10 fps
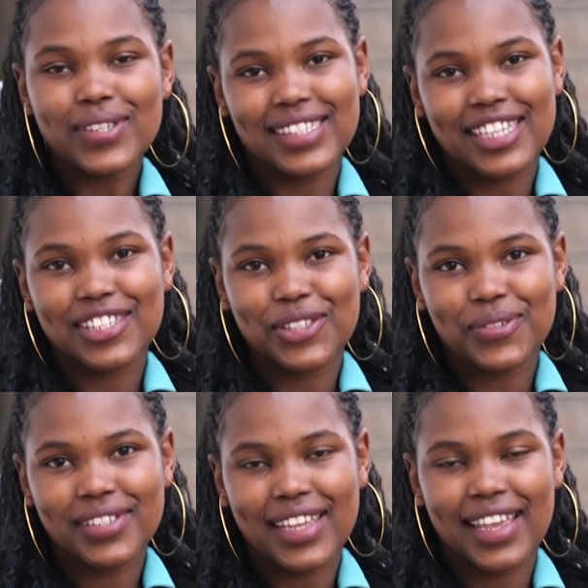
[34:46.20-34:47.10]
stay
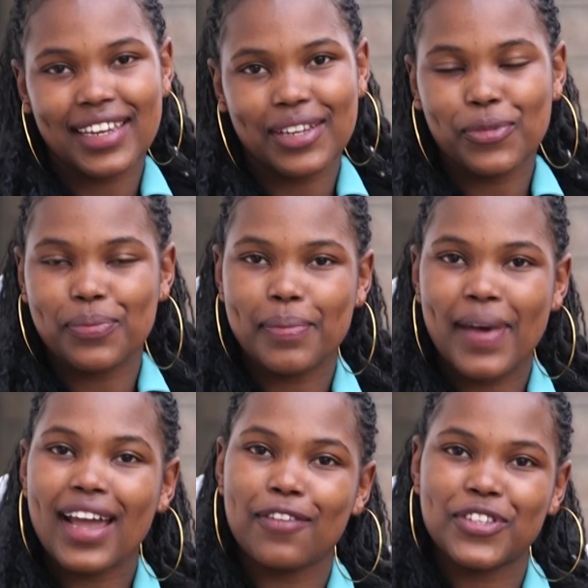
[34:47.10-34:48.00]
tuned, and we'll be
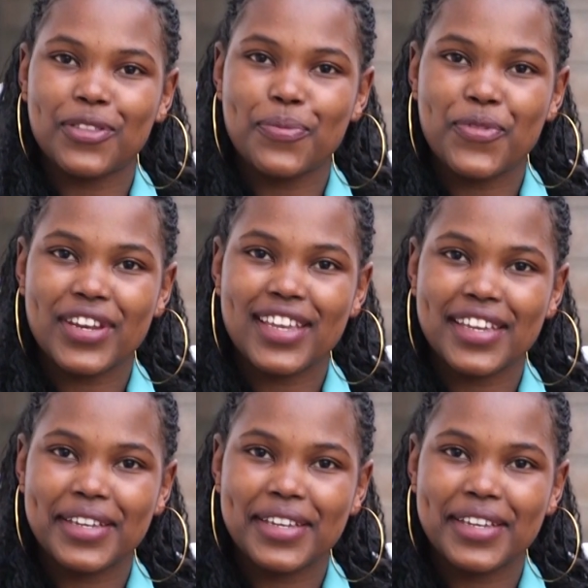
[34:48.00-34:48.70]
back after the break.